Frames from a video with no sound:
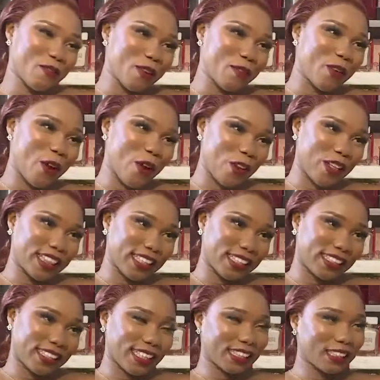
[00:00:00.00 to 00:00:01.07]
remember all
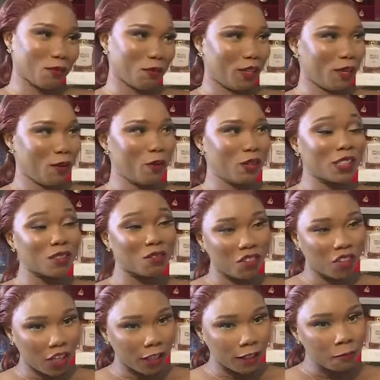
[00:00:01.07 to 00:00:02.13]
these things, mm but it mm-hmm. was
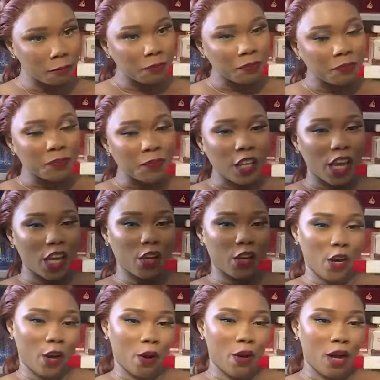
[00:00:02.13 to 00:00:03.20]
fun, you
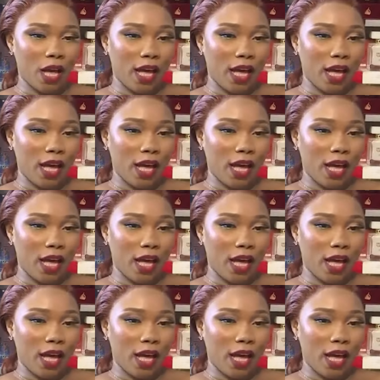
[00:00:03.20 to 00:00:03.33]
know.